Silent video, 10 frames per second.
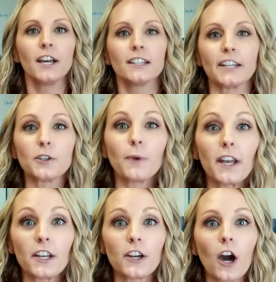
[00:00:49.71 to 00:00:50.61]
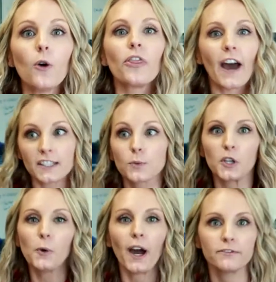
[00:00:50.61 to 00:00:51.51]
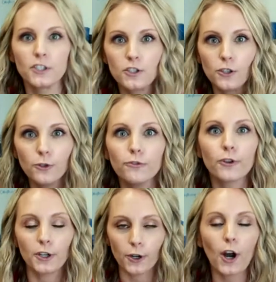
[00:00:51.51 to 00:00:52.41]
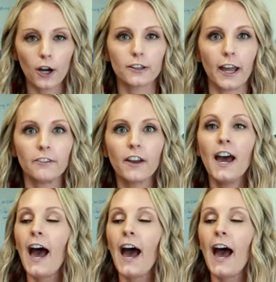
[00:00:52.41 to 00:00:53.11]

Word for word: Like you're ready to go. That's what you have to do for your cart life.